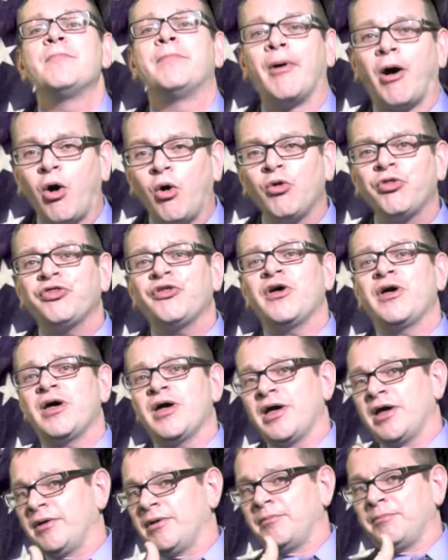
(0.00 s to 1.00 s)
Both
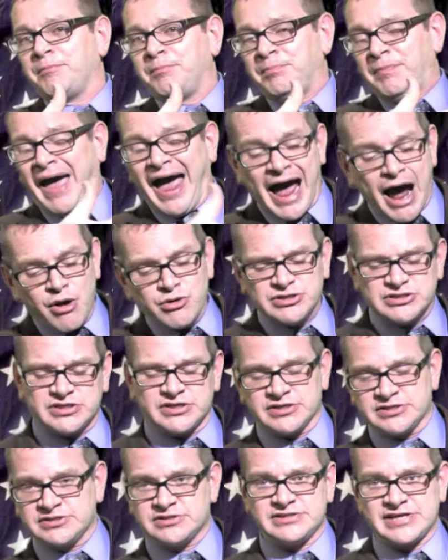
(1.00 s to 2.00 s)

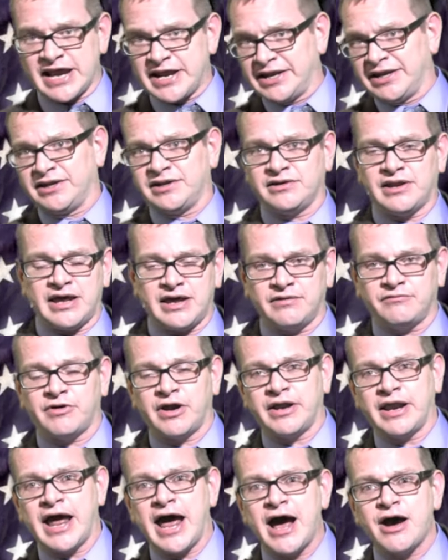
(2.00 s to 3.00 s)
houses, Senate and
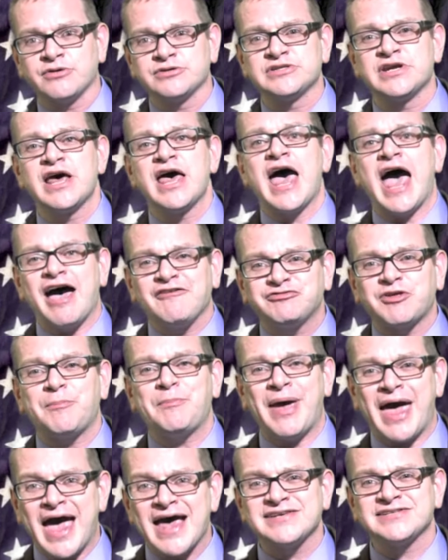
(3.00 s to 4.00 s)
right house, have to
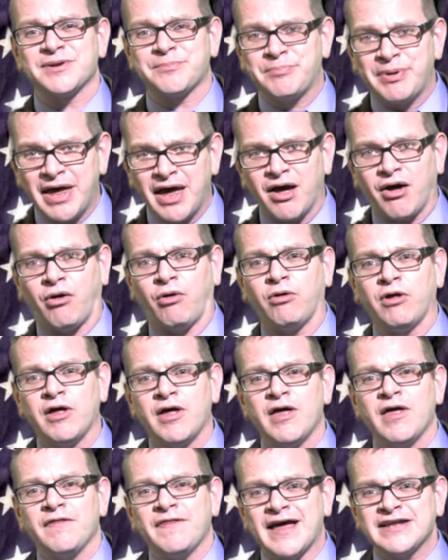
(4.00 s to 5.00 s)
pass a bill.
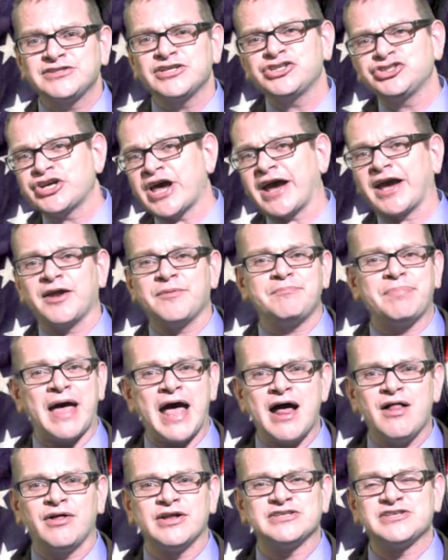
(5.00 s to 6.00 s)
That's a check and
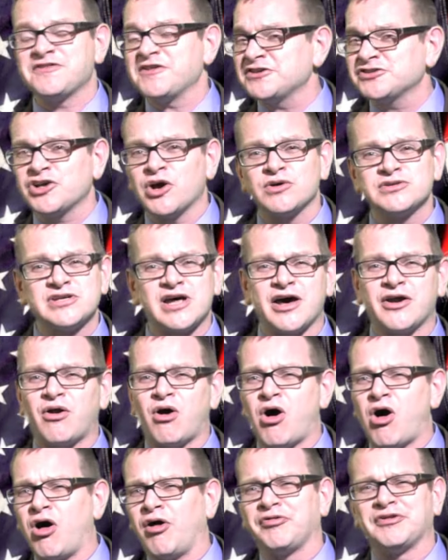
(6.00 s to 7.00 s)
balance, and this goes on
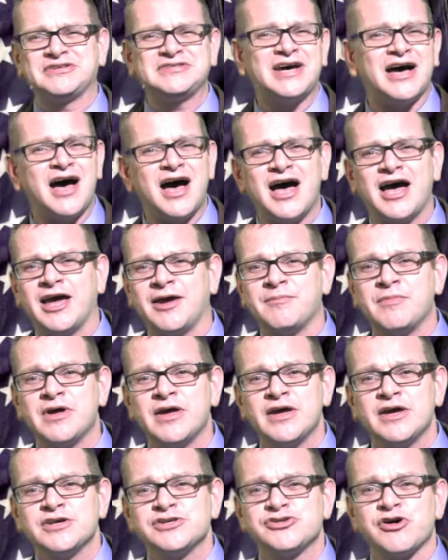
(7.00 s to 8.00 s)
all the time.
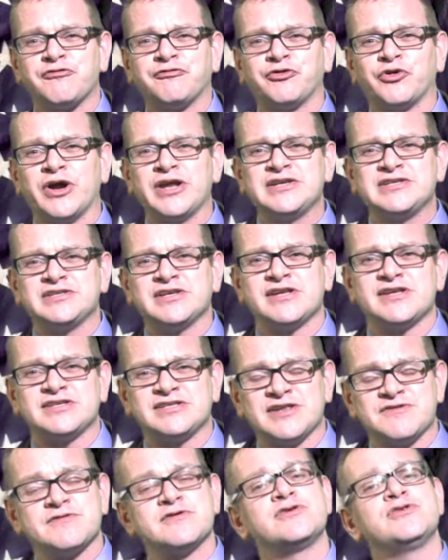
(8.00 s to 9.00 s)
So, for
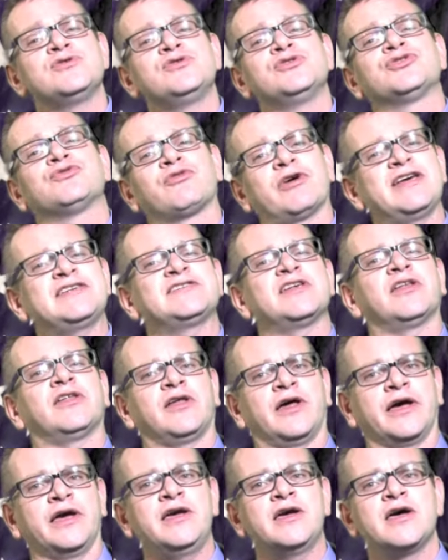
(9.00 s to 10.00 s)
instance, in the news
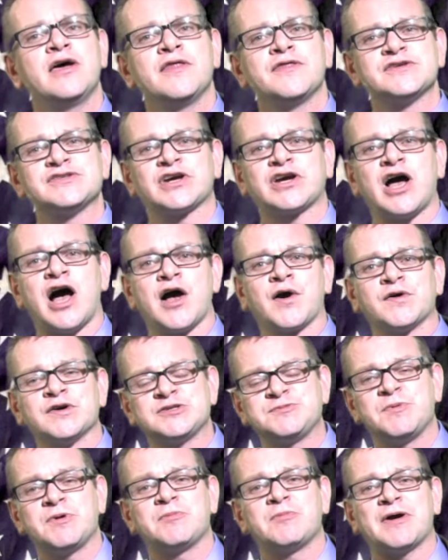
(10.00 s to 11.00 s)
recently, there's a
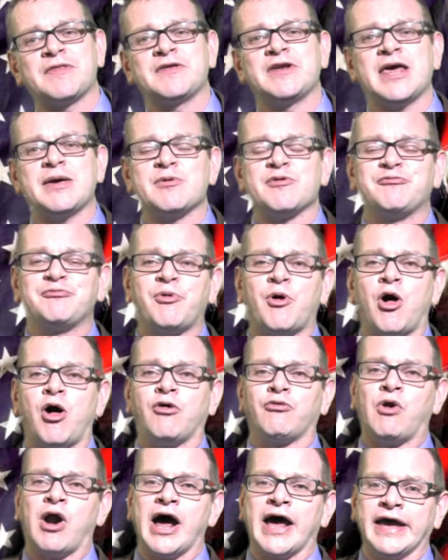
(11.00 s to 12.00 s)
congressman by the name of
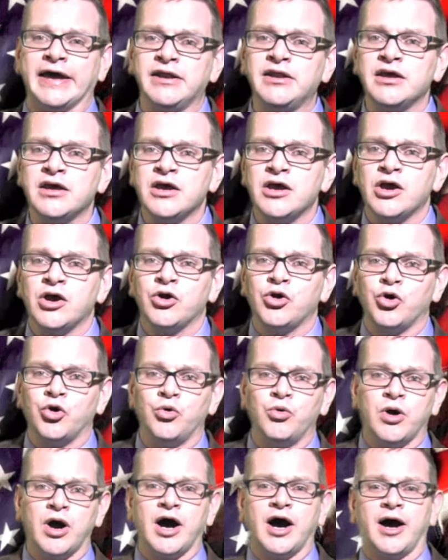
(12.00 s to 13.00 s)
Paul Ryan
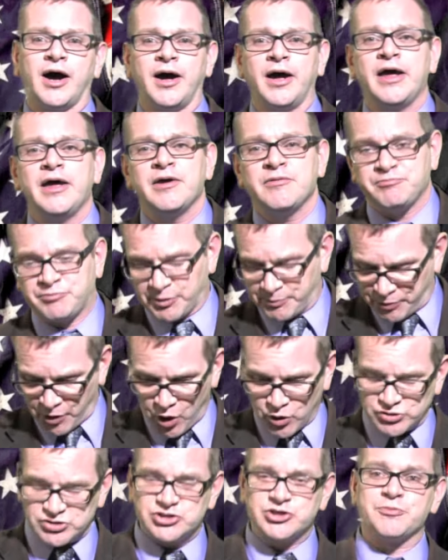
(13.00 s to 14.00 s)
who uh,
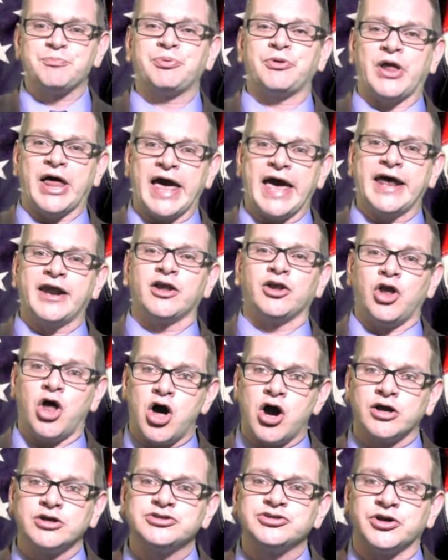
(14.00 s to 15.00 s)
proposed a plan, a
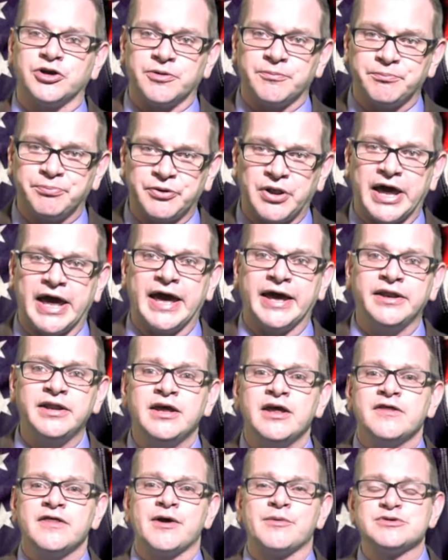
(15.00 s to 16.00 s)
long term plan,
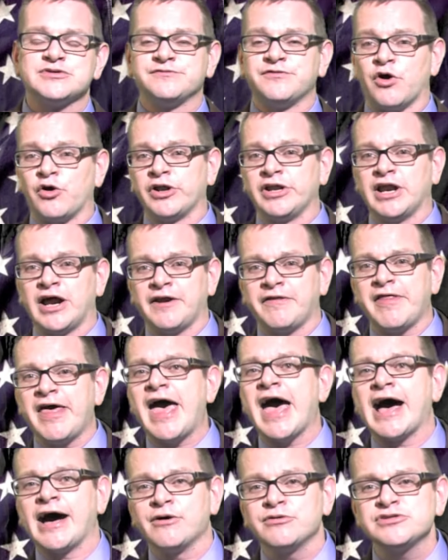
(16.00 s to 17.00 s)
that was voted on in
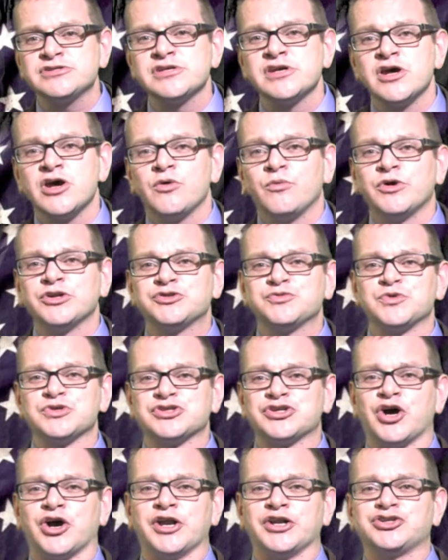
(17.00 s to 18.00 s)
the House, which
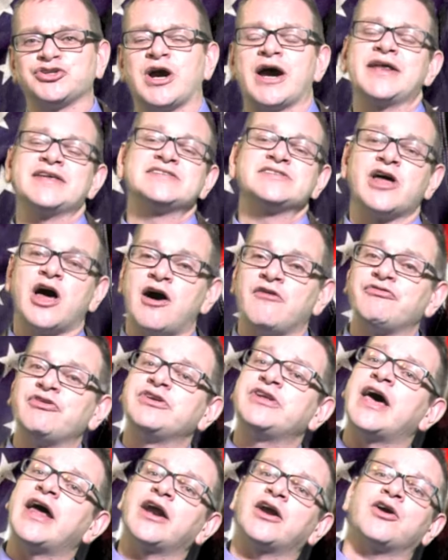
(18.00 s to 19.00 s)
was going to try to solve
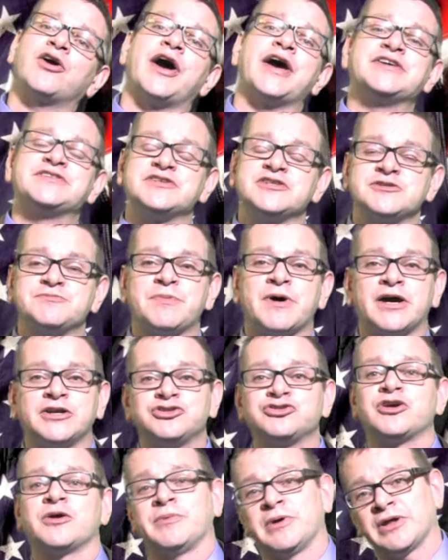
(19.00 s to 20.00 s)
the debt crisis by
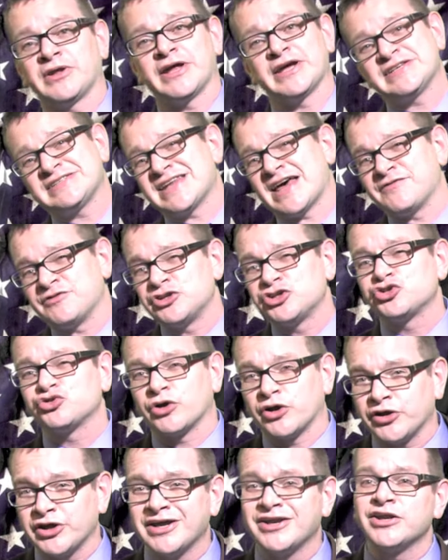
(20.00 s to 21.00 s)
trimming like $7
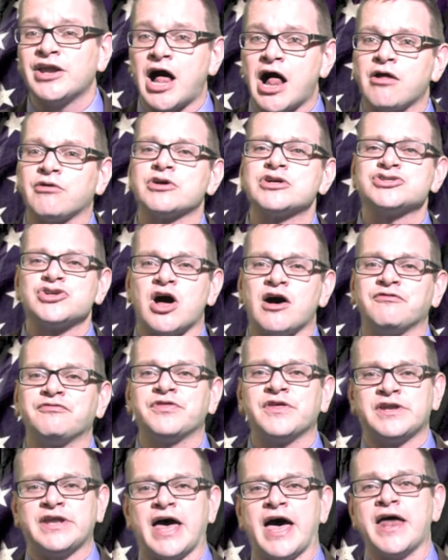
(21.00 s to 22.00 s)
trillion
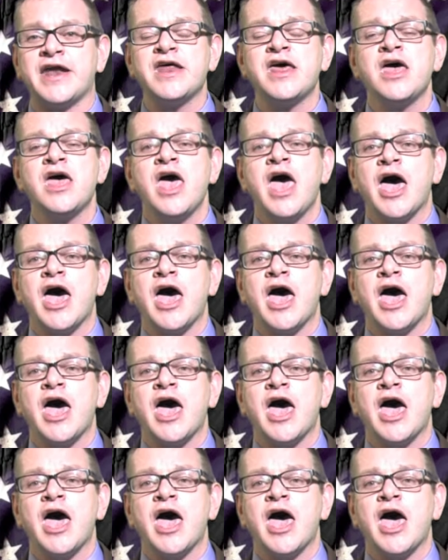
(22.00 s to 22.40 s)
off the debt.